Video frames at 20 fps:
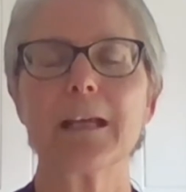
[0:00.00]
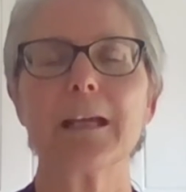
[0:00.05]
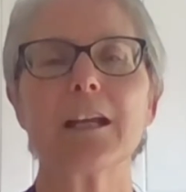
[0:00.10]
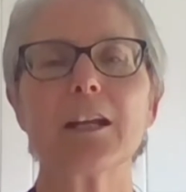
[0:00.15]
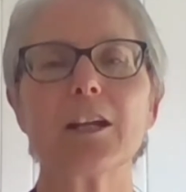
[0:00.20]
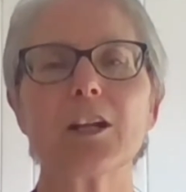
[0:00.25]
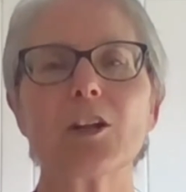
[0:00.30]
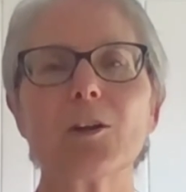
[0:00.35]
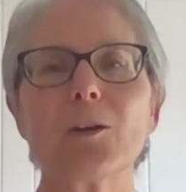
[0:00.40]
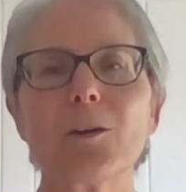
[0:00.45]

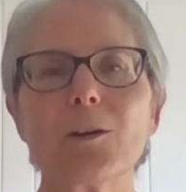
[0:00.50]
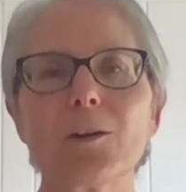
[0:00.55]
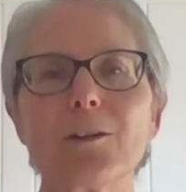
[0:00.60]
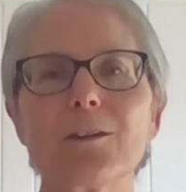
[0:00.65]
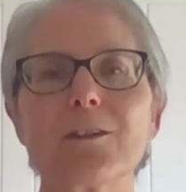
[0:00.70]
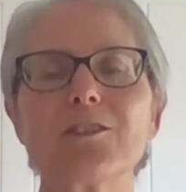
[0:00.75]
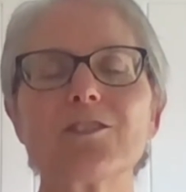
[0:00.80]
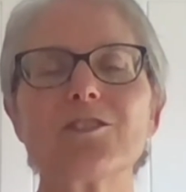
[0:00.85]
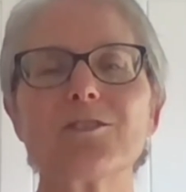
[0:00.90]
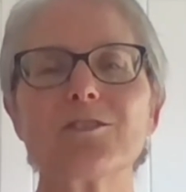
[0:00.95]

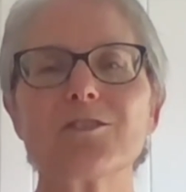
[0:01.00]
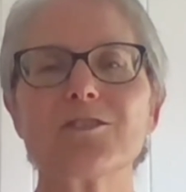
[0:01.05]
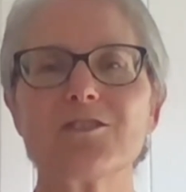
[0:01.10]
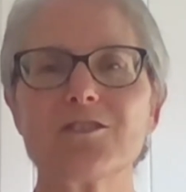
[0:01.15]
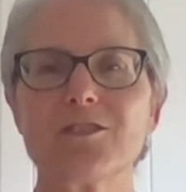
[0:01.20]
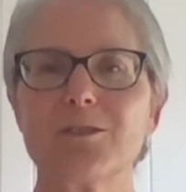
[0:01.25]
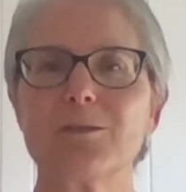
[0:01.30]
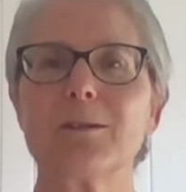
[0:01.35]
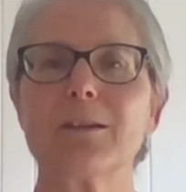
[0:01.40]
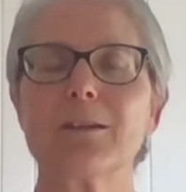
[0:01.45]
Encourage your
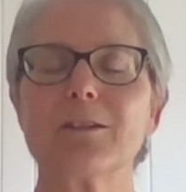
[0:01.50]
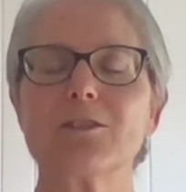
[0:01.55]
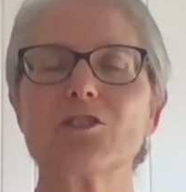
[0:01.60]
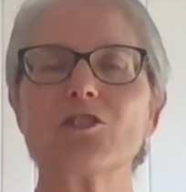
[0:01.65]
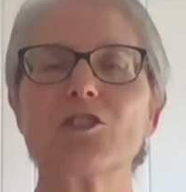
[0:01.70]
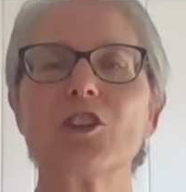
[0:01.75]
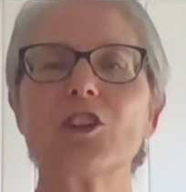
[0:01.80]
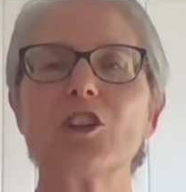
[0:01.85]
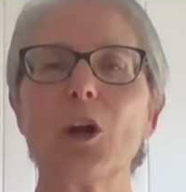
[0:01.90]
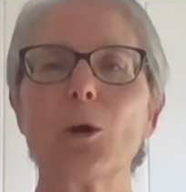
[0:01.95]
students
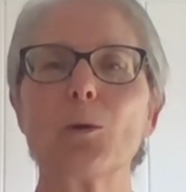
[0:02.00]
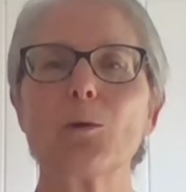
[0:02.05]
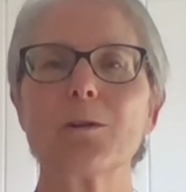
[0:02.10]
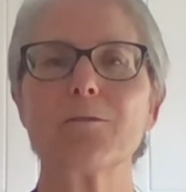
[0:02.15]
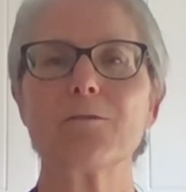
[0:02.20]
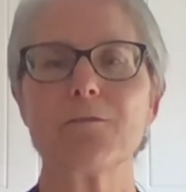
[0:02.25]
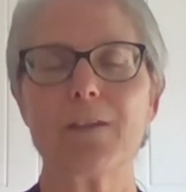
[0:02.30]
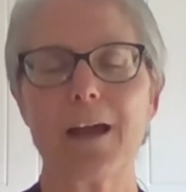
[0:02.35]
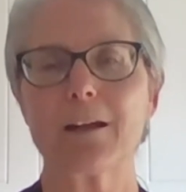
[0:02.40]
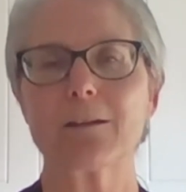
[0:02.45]
to go to
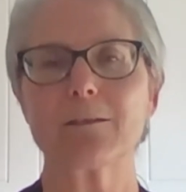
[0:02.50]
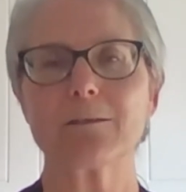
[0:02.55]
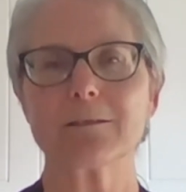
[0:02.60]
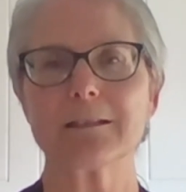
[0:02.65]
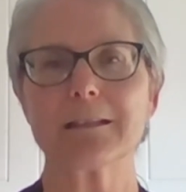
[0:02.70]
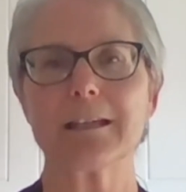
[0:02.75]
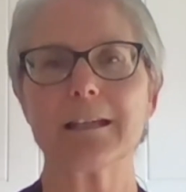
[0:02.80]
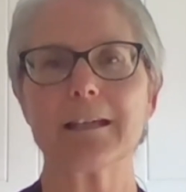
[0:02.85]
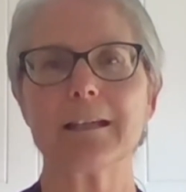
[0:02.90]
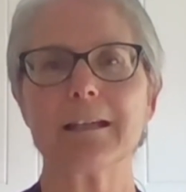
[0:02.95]

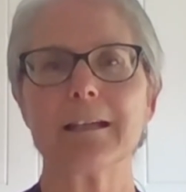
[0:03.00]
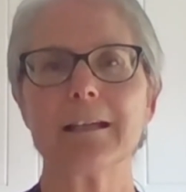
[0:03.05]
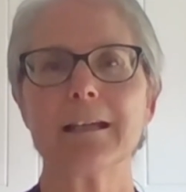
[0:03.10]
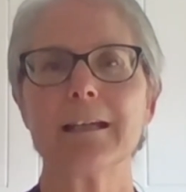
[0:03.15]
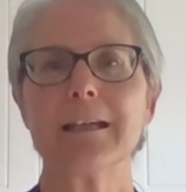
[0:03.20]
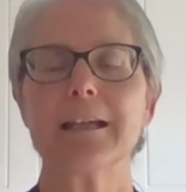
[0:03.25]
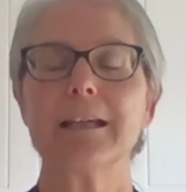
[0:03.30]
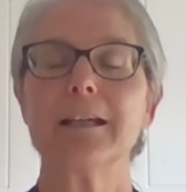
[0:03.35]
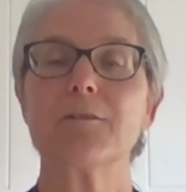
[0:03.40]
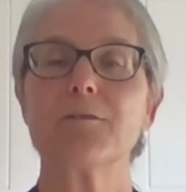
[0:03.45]
faculty
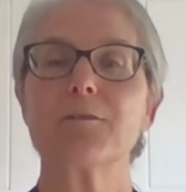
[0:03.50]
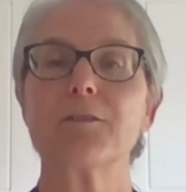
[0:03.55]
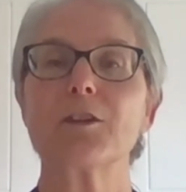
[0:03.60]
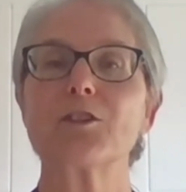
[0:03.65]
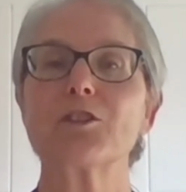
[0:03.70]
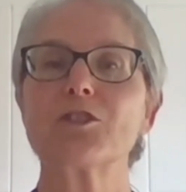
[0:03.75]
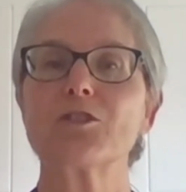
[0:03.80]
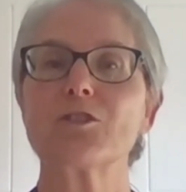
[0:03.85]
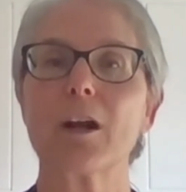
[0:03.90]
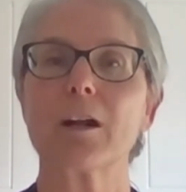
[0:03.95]
if they're
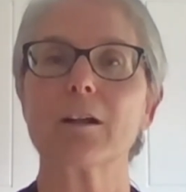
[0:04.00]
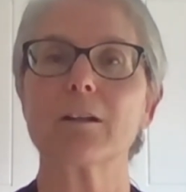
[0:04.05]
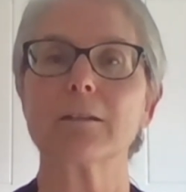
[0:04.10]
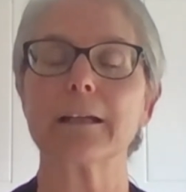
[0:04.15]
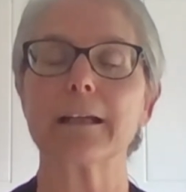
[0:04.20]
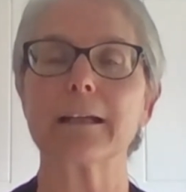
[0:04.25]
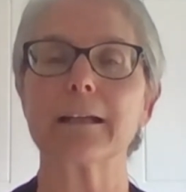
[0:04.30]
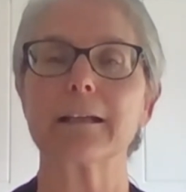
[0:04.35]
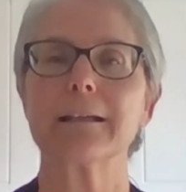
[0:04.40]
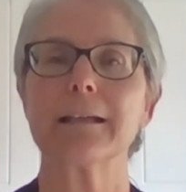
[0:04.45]

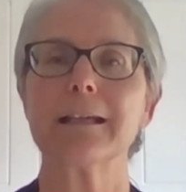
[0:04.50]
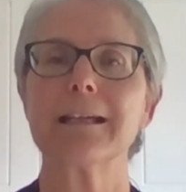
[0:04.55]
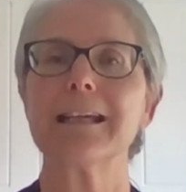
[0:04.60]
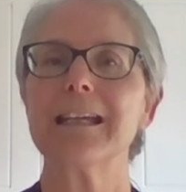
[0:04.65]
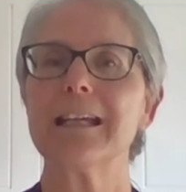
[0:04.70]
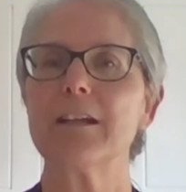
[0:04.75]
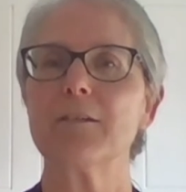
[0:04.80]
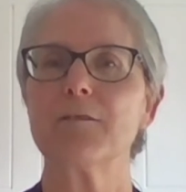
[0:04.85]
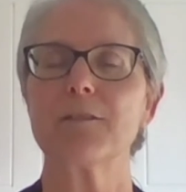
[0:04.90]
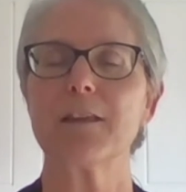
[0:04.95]
struggling,
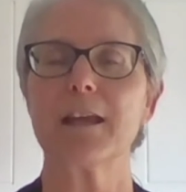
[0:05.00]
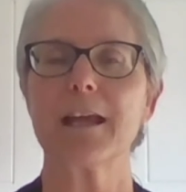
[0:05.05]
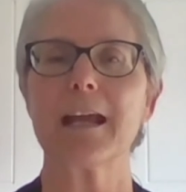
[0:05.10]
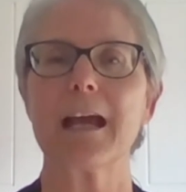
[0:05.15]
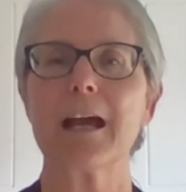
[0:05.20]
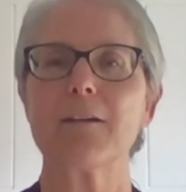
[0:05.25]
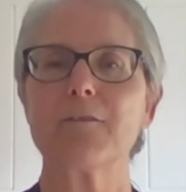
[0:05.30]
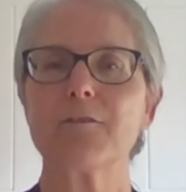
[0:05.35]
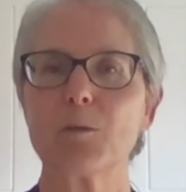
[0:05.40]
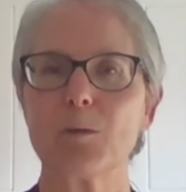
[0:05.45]
if they
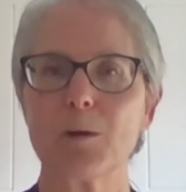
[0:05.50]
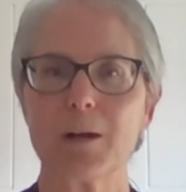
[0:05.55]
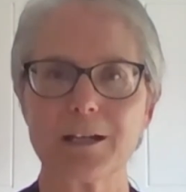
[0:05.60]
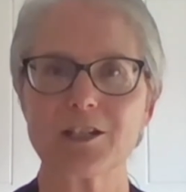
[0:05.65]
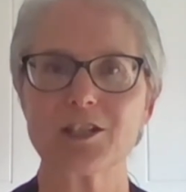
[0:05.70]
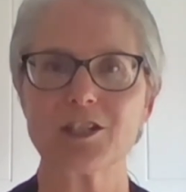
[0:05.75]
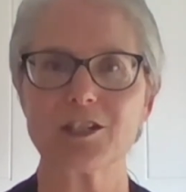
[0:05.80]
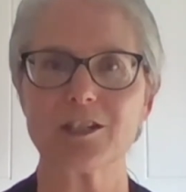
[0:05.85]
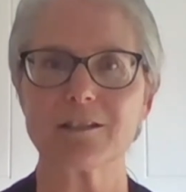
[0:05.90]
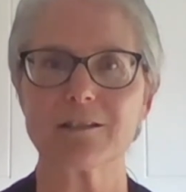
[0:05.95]
have
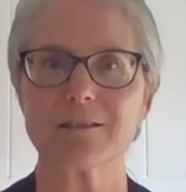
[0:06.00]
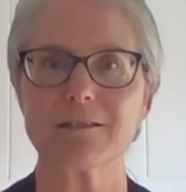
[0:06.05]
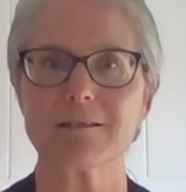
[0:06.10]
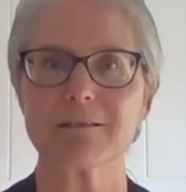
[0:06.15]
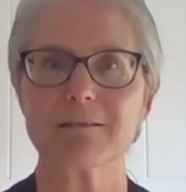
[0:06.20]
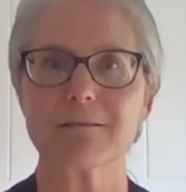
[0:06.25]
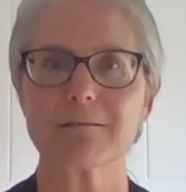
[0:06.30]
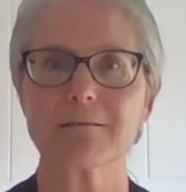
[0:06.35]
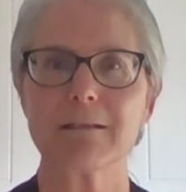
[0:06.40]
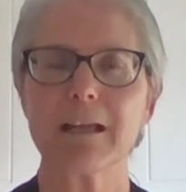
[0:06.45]
questions,
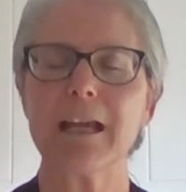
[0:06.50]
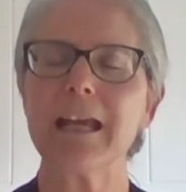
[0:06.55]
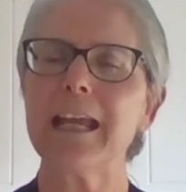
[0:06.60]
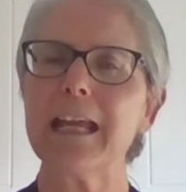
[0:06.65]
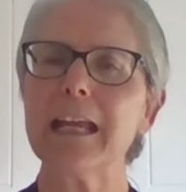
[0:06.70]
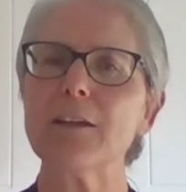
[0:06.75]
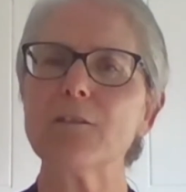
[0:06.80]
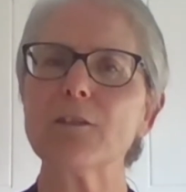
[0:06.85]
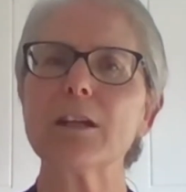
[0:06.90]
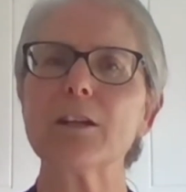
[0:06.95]

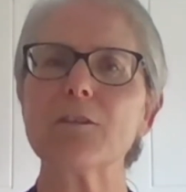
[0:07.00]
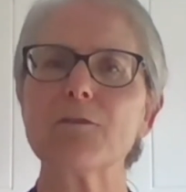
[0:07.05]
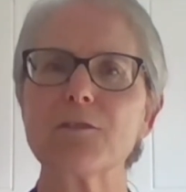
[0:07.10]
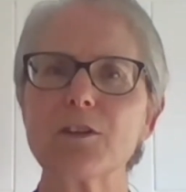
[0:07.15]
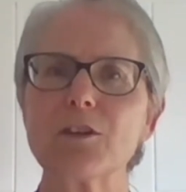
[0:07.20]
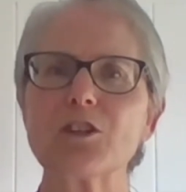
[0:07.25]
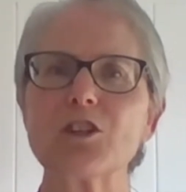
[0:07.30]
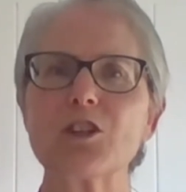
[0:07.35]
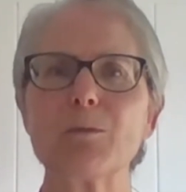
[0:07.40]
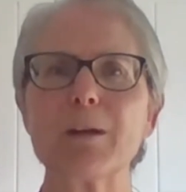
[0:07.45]
even if
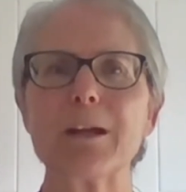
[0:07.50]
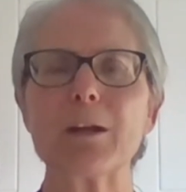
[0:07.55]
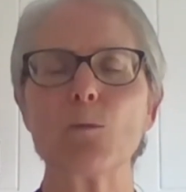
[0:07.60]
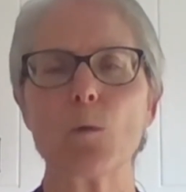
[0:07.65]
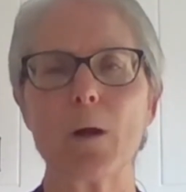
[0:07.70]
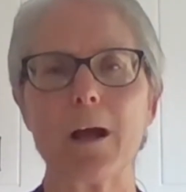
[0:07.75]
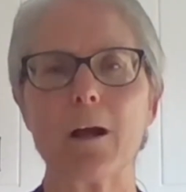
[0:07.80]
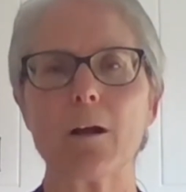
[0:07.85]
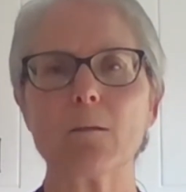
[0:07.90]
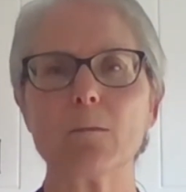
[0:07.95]
they're doing
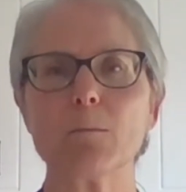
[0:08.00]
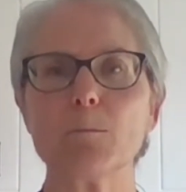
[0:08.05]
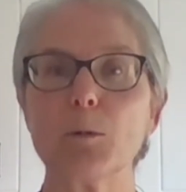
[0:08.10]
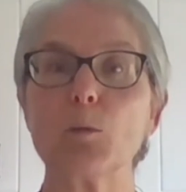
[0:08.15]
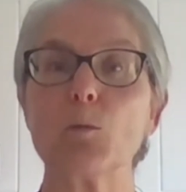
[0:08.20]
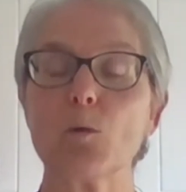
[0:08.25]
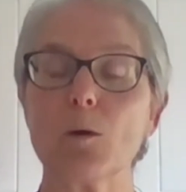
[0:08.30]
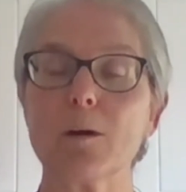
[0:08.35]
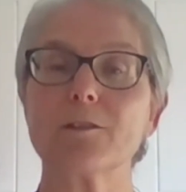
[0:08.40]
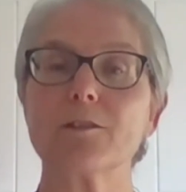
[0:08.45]
well
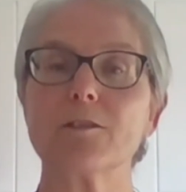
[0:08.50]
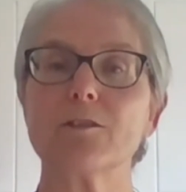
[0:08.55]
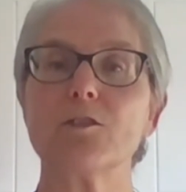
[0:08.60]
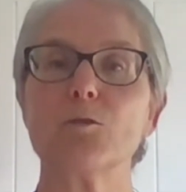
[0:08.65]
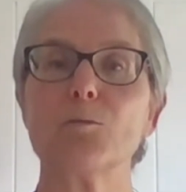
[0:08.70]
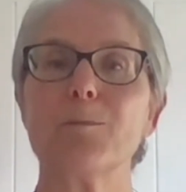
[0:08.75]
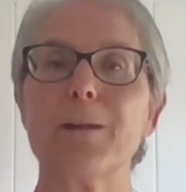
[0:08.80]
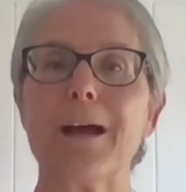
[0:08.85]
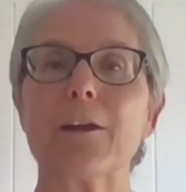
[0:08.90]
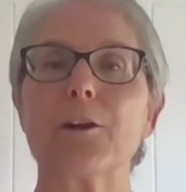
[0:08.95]
but want to do
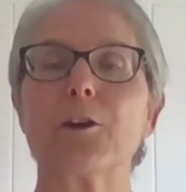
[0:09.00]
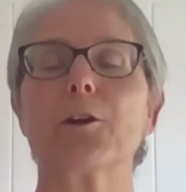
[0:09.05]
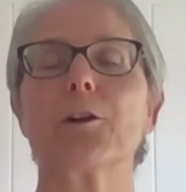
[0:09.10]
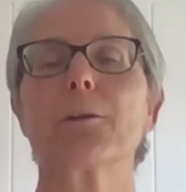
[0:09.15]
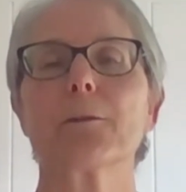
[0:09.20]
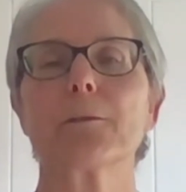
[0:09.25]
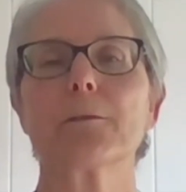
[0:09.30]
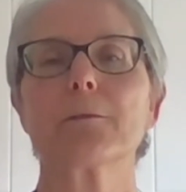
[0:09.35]
better.